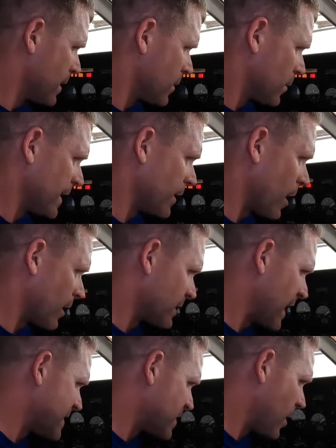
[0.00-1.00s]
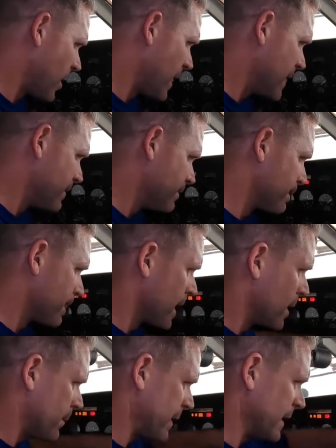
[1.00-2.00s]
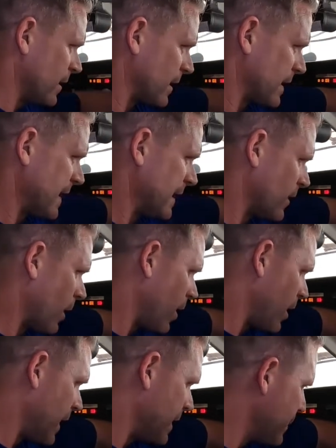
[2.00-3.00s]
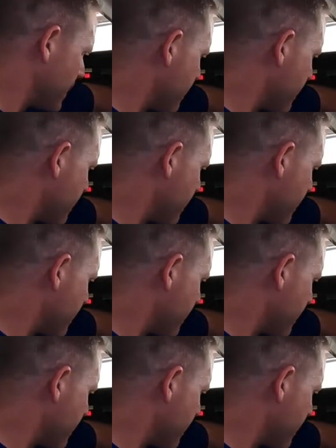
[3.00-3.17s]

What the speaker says: Recog lights on, PDOT heat on,